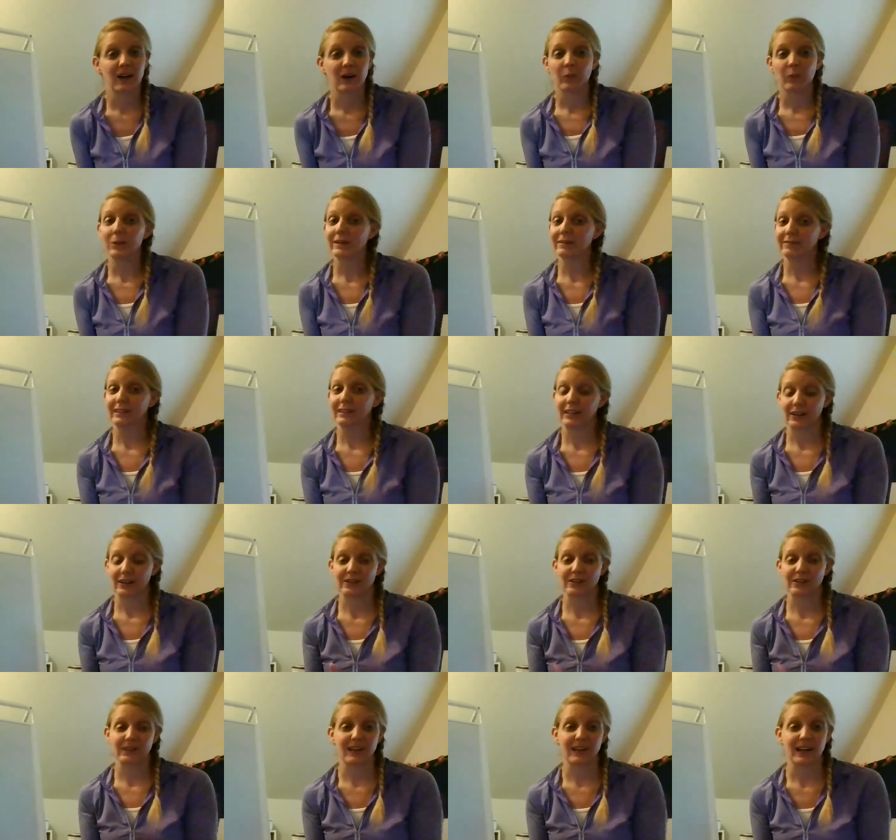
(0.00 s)
We've
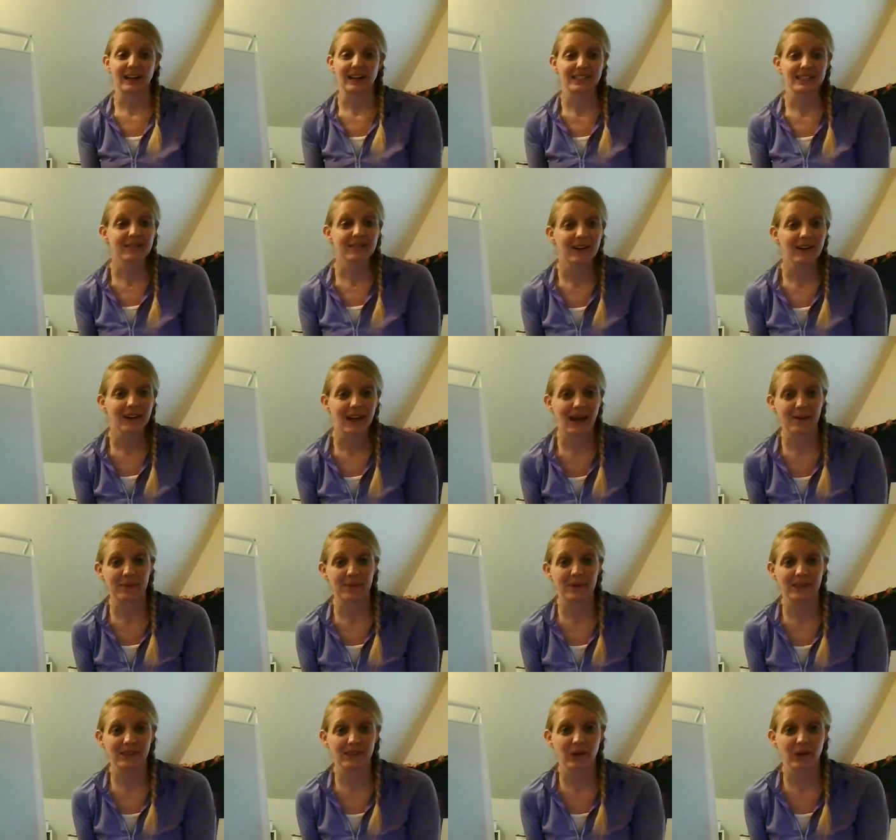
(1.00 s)
learned lots of
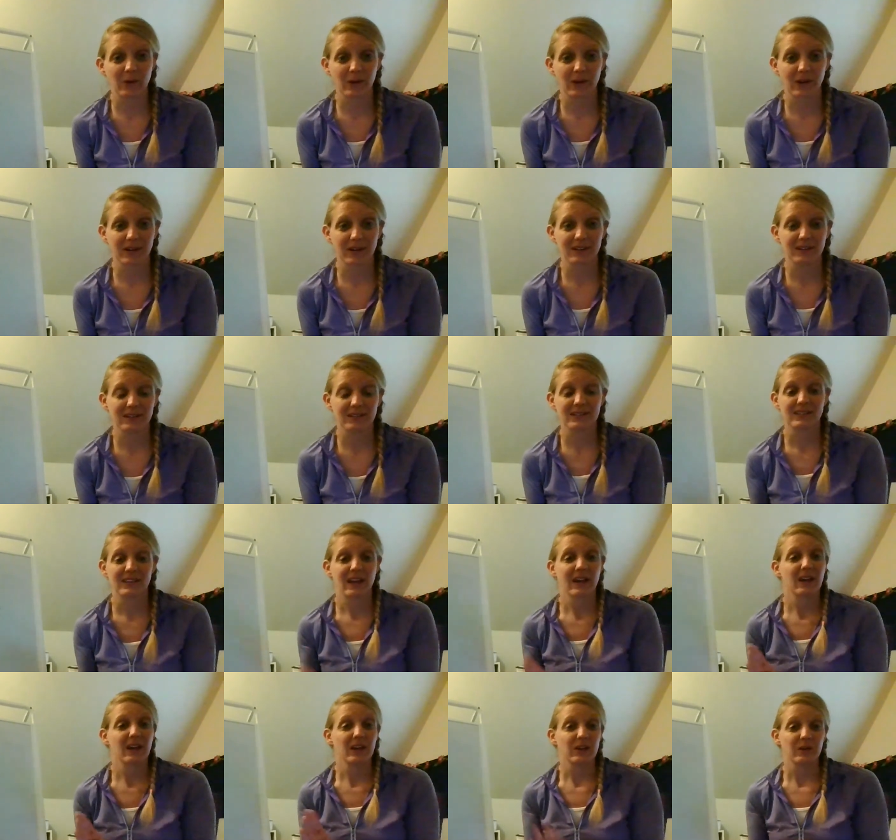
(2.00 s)
vocabulary words.
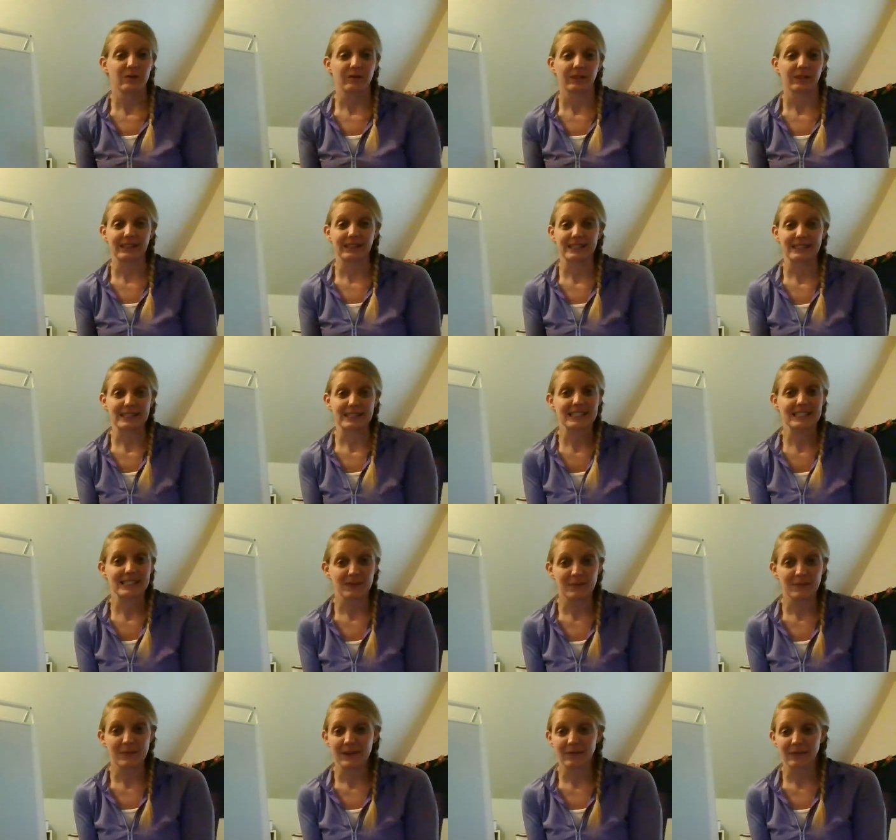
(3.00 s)
You've listened to
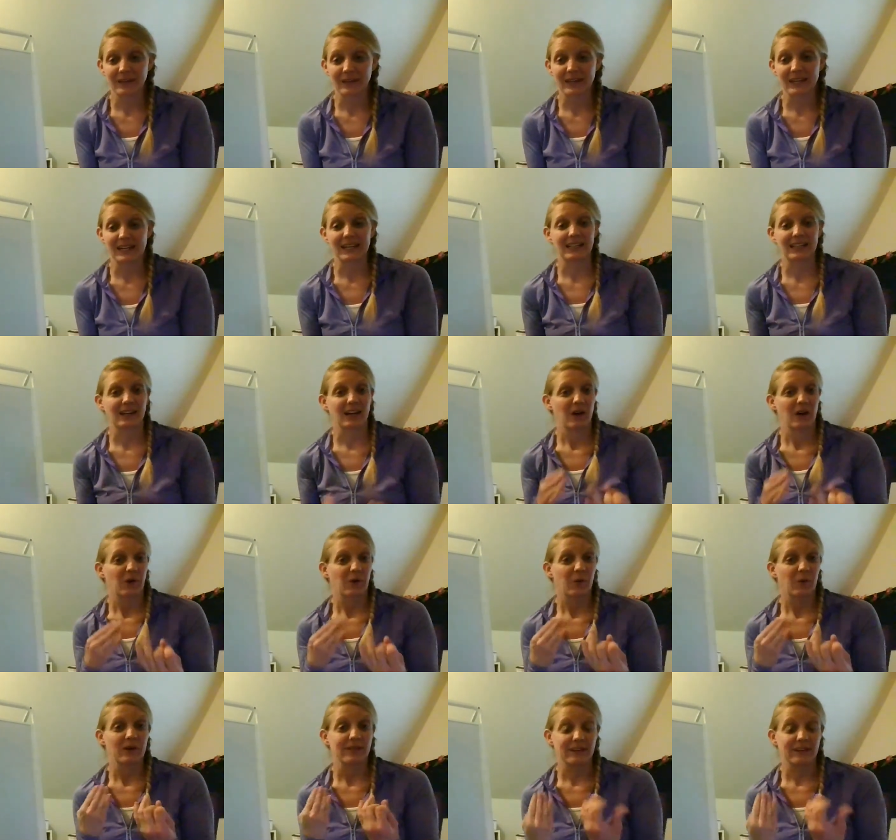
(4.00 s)
me read.
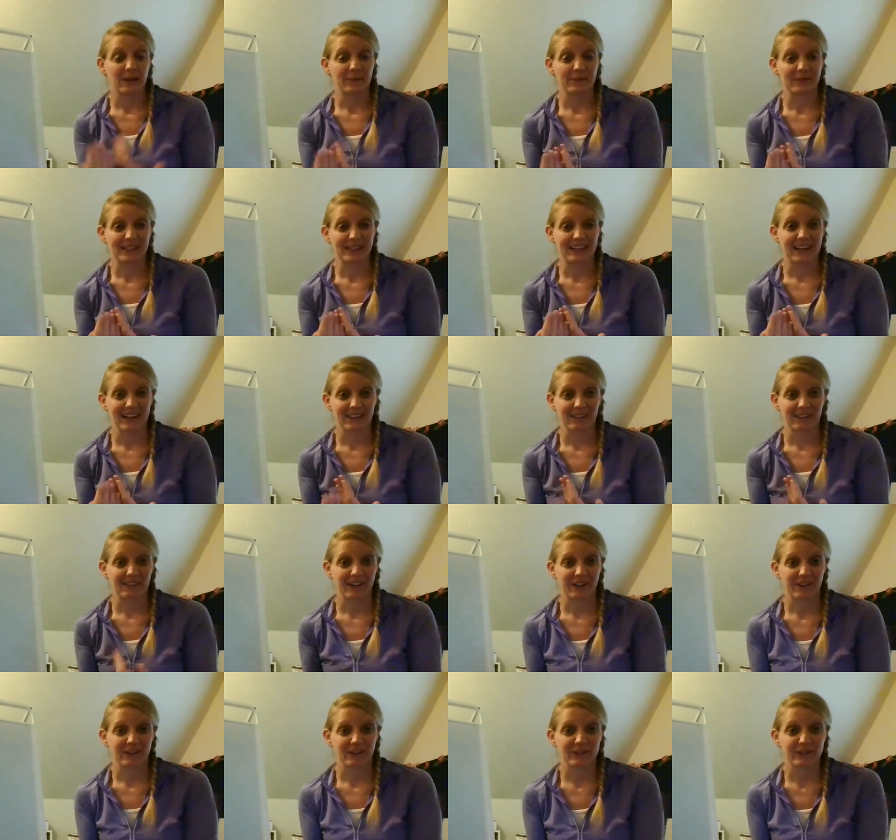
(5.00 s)
We've come together
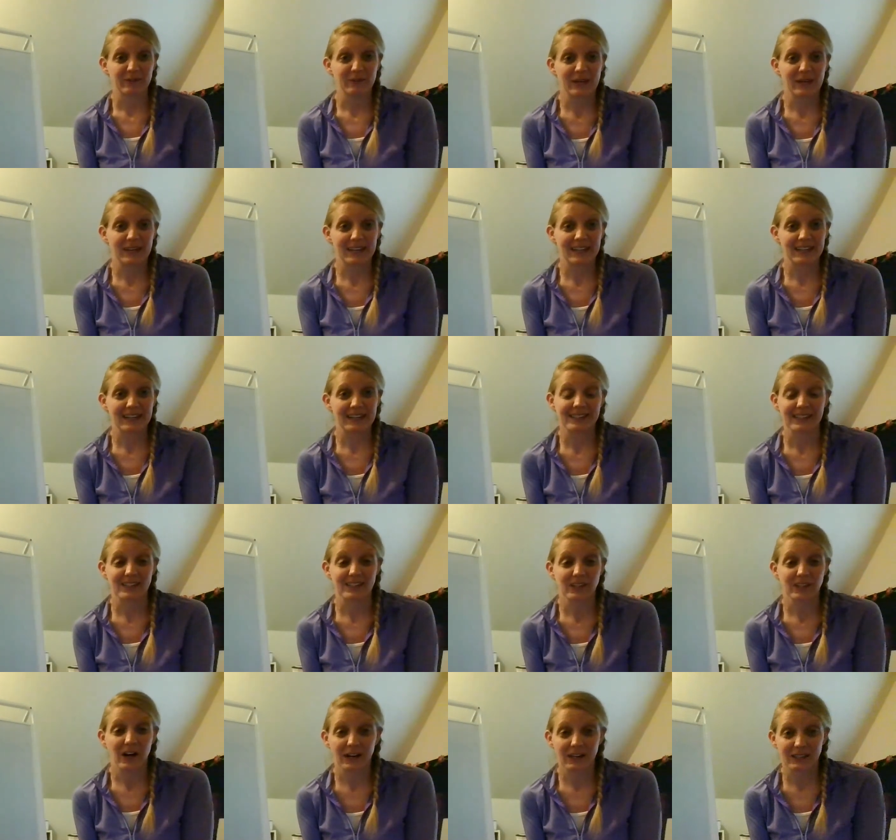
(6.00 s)
on our Zoom meetings and
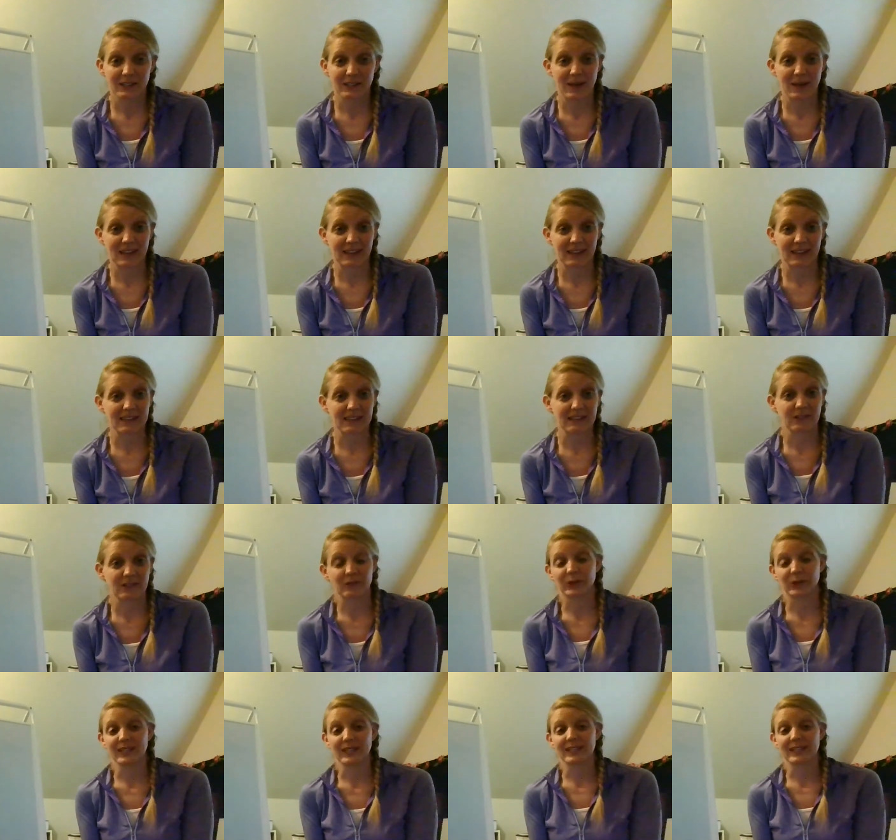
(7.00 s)
talked about these
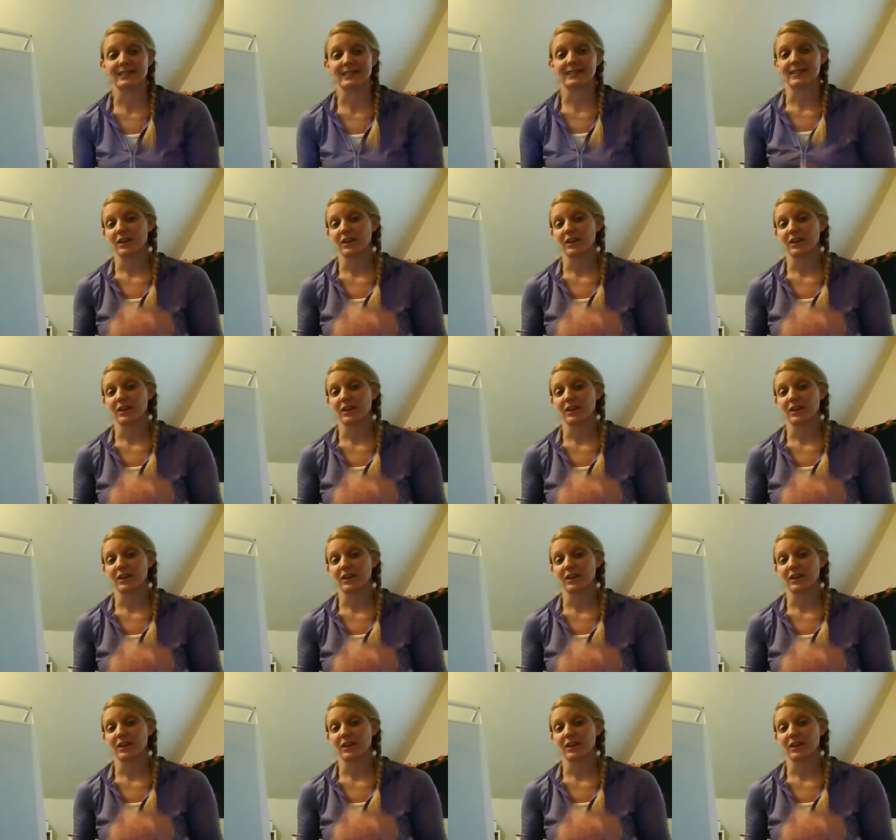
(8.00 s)
stories.